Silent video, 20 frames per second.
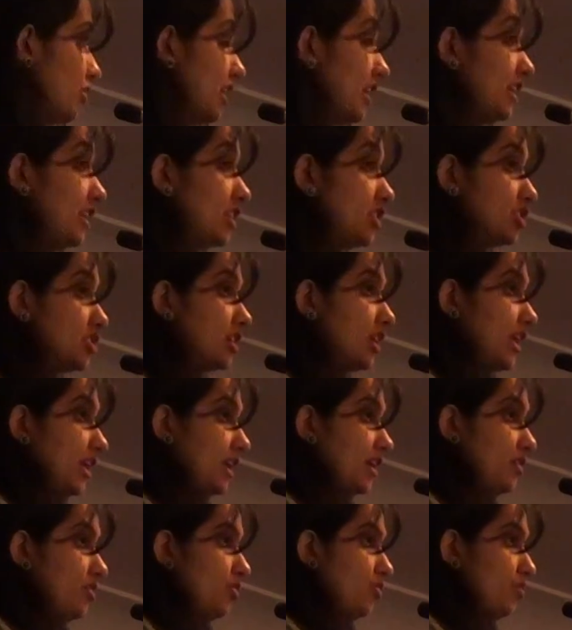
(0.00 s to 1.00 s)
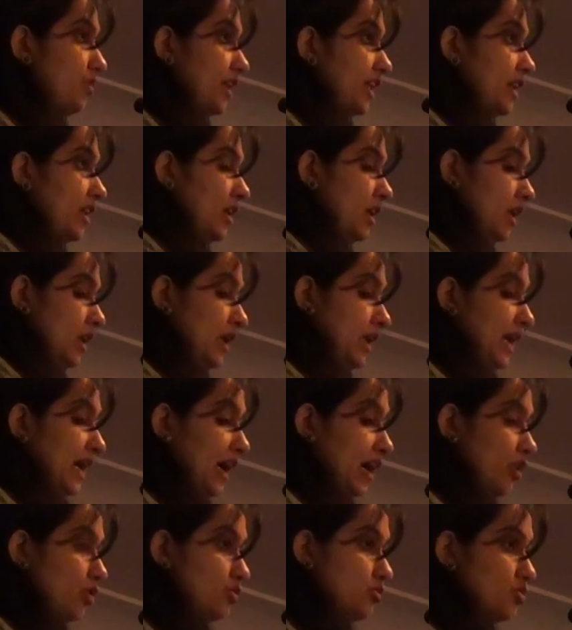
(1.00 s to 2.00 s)
initially, when
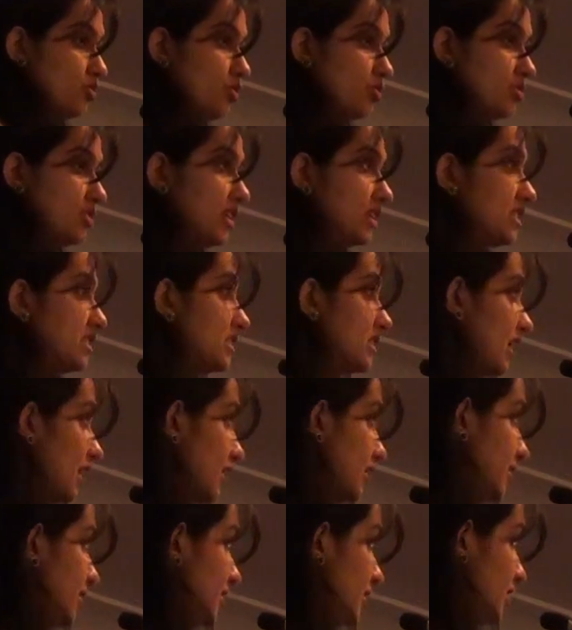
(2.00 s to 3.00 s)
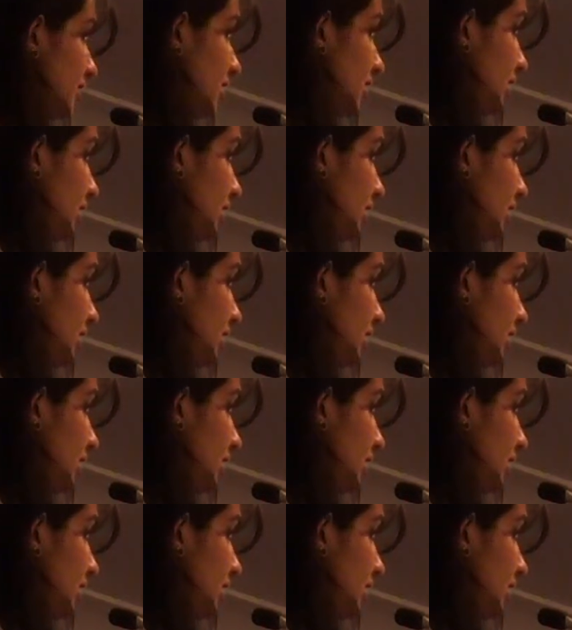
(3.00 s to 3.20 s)
outsourcing started,